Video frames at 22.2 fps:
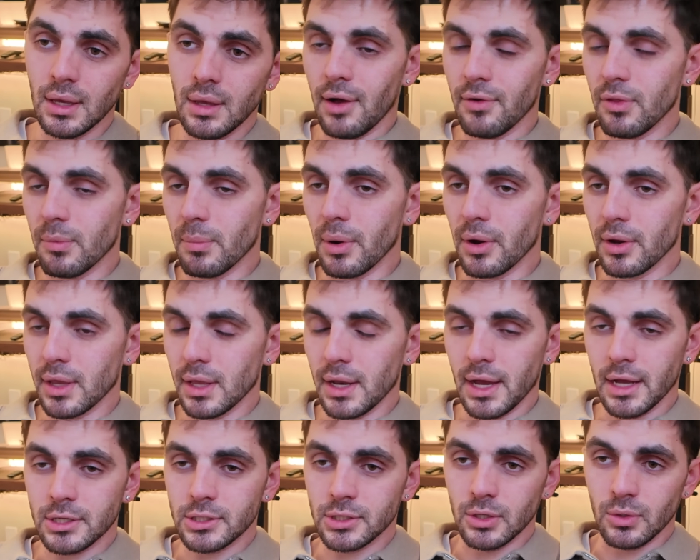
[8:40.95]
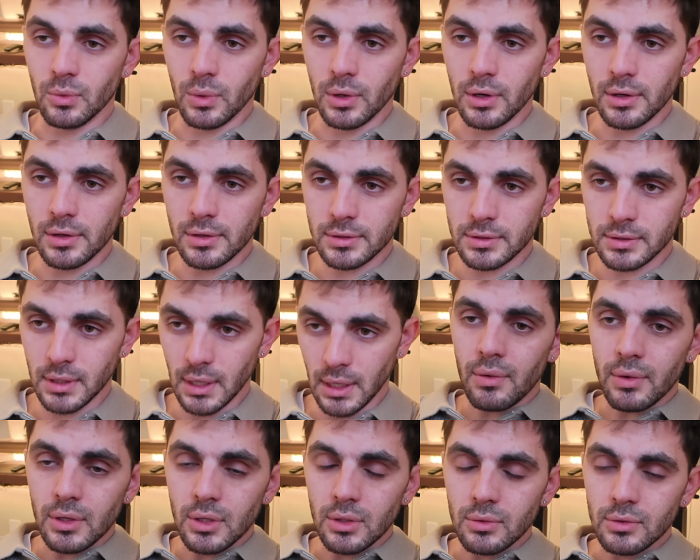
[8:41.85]
how the market actually works,
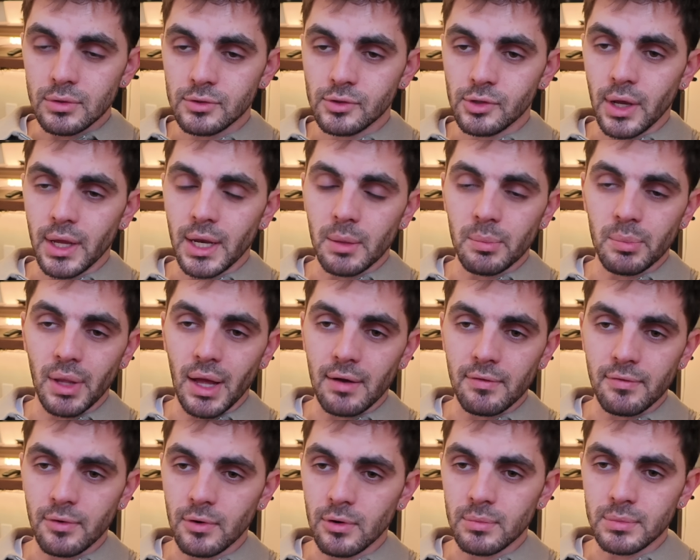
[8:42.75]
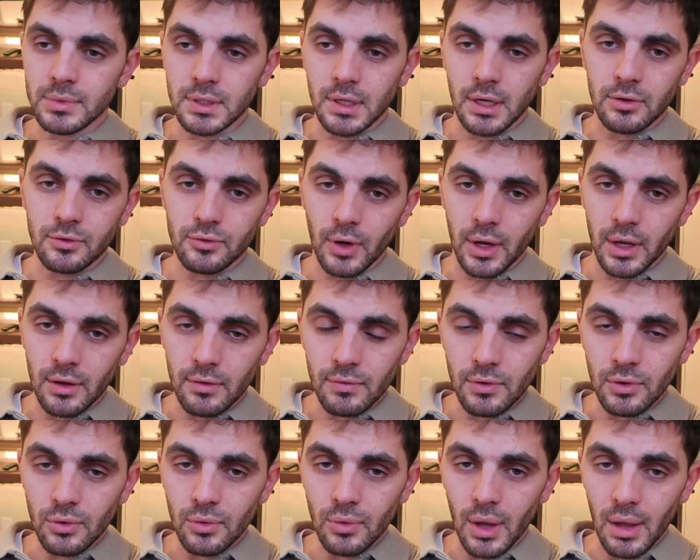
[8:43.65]
how to use trading platforms like
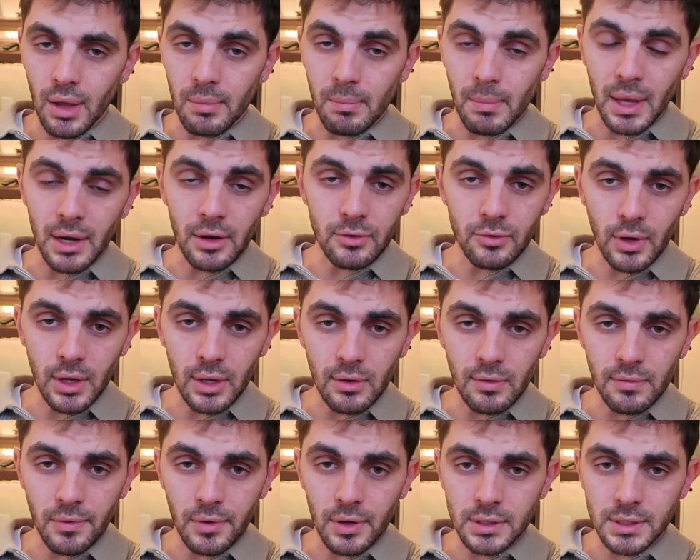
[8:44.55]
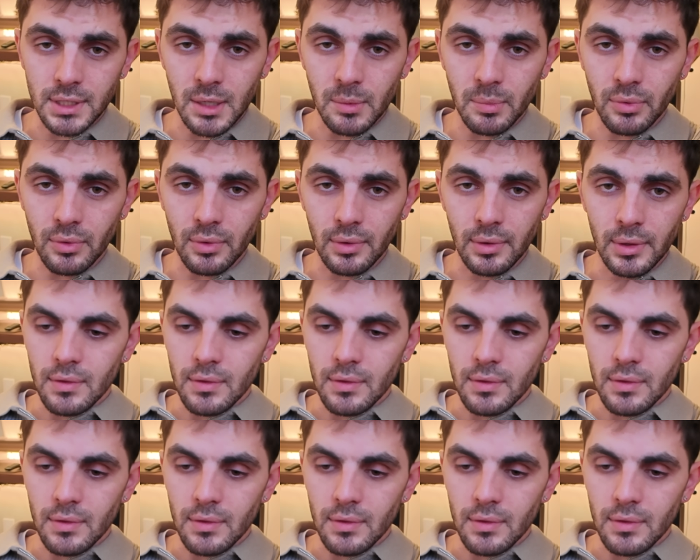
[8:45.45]
TradingView and MetaTrader, for example.